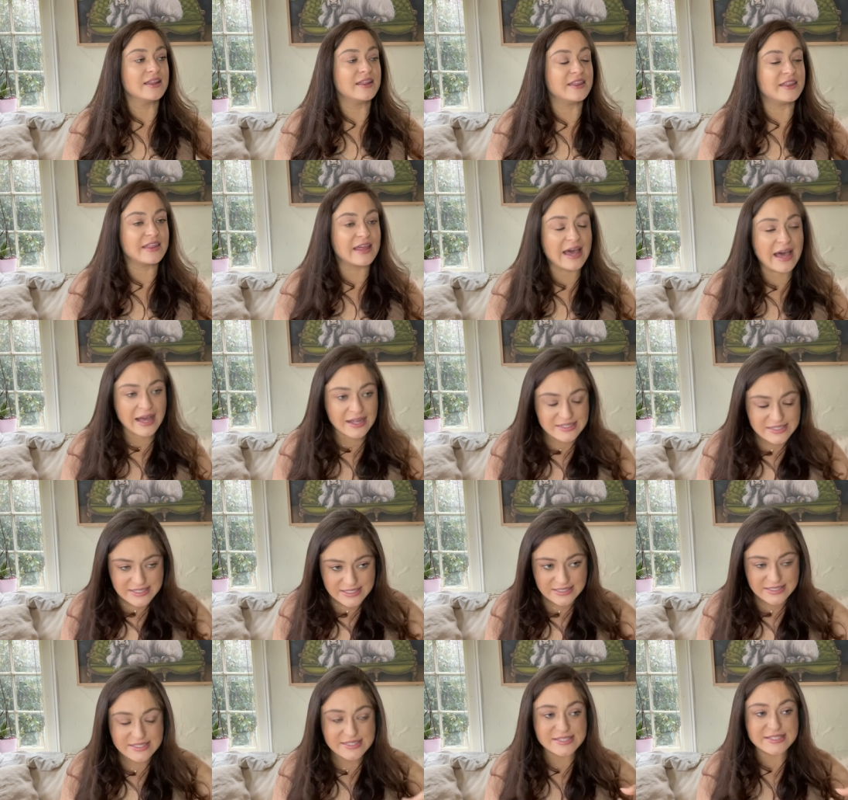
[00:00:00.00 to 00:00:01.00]
that
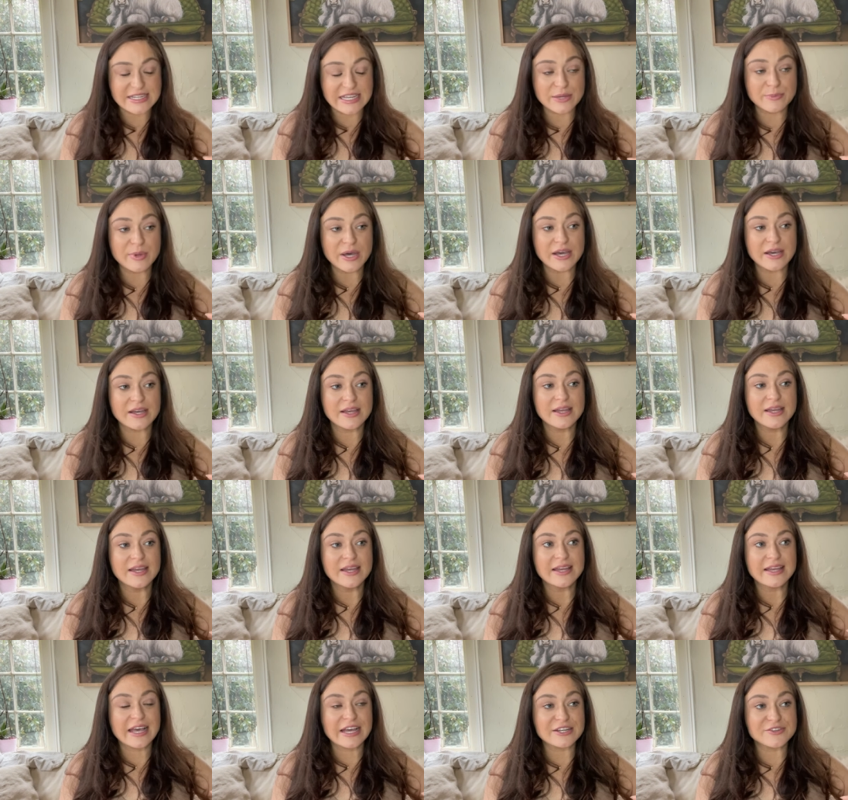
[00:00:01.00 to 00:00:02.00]
stigma
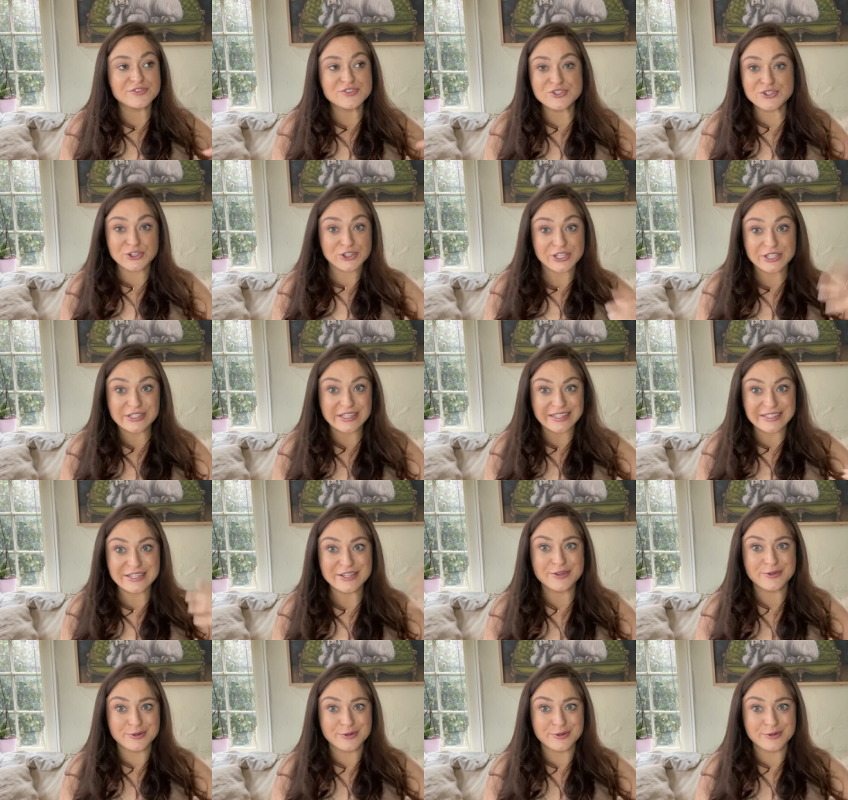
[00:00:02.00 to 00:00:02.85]
kind of circulated